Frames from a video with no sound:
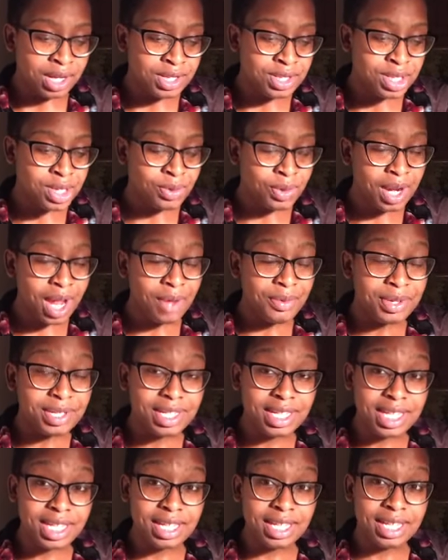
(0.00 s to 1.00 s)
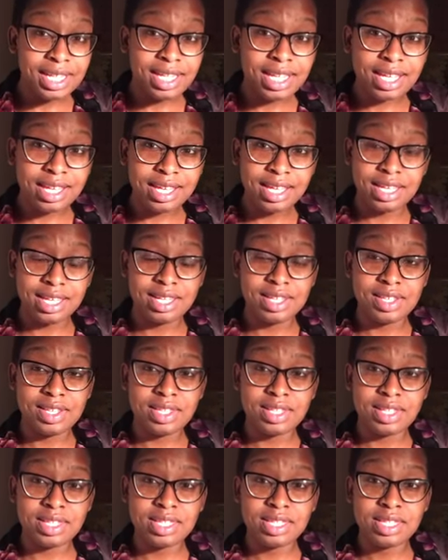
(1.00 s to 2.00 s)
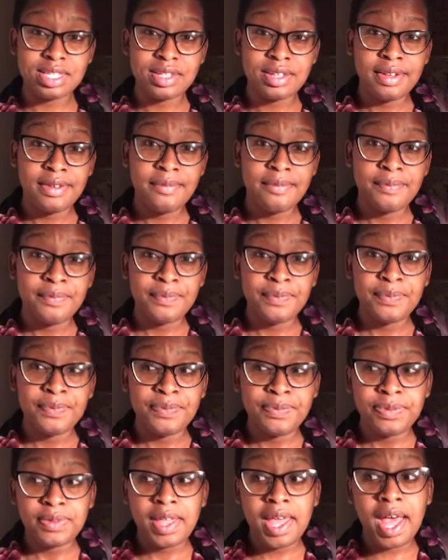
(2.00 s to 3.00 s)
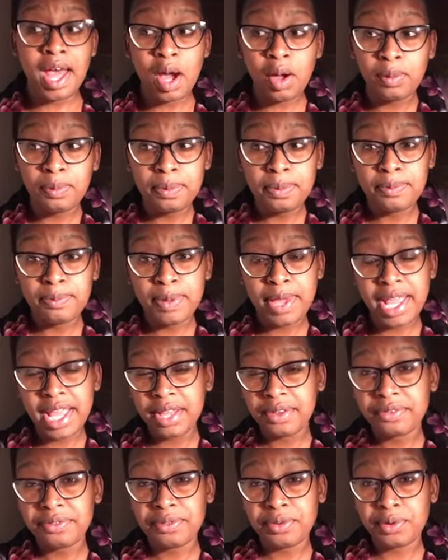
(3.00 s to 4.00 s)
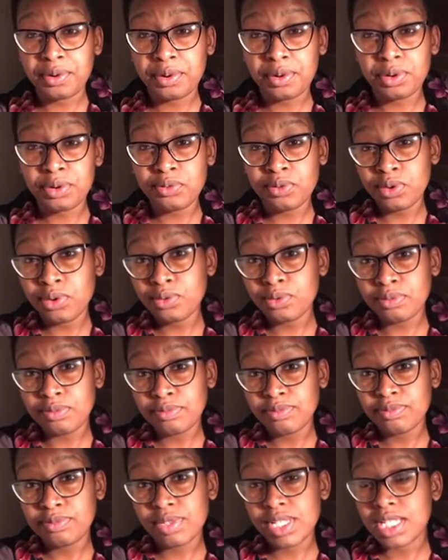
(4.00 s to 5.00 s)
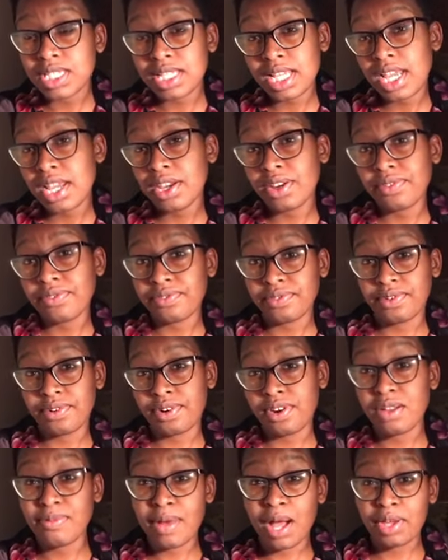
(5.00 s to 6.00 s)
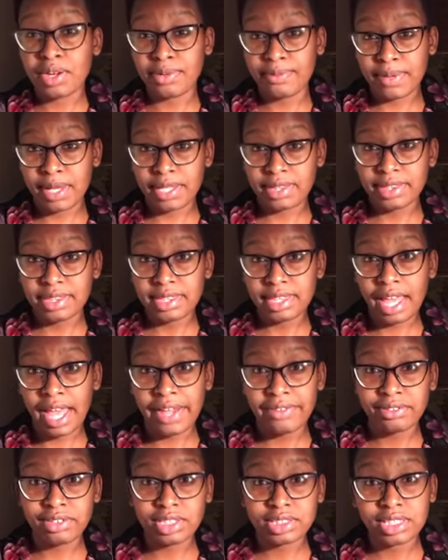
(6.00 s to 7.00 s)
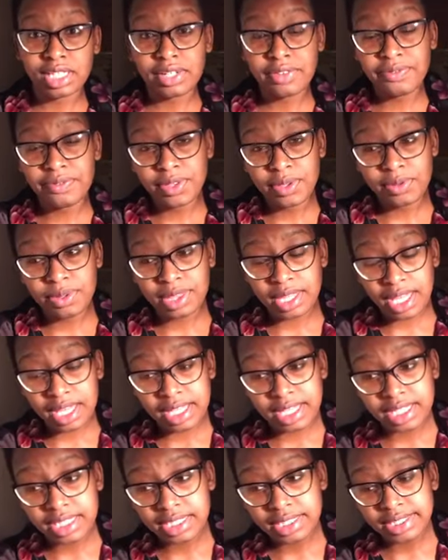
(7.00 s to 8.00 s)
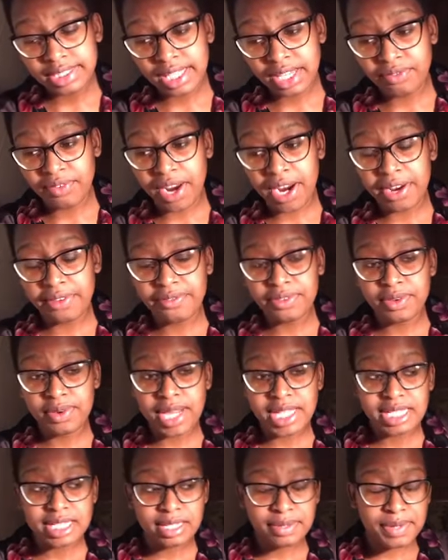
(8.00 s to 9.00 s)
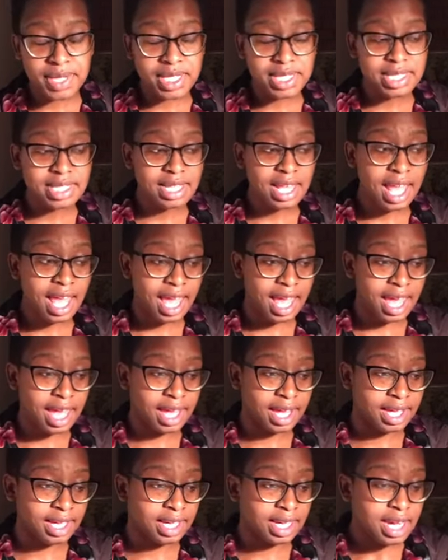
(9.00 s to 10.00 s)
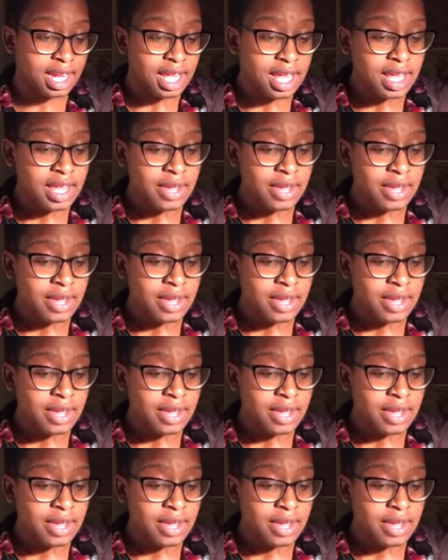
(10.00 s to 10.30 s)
So what I would need is help paying for a room to stay here for about a month. I've looked at a few things and ran a few estimates, and